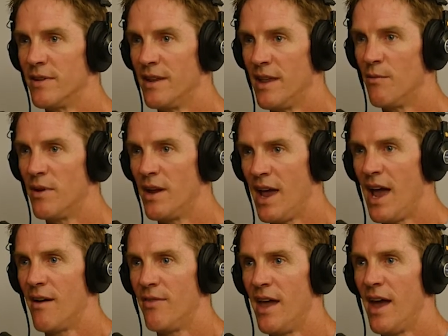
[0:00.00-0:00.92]
and they want to
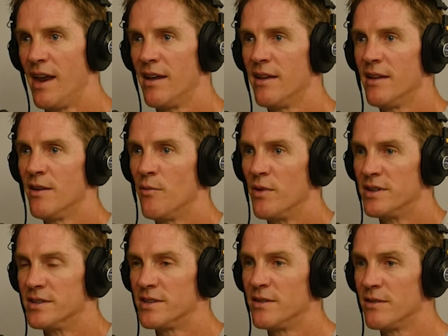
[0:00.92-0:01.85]
have that, which
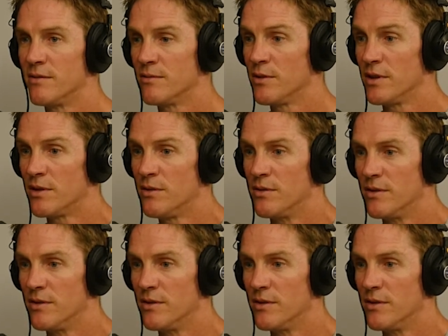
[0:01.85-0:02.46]
is really cool.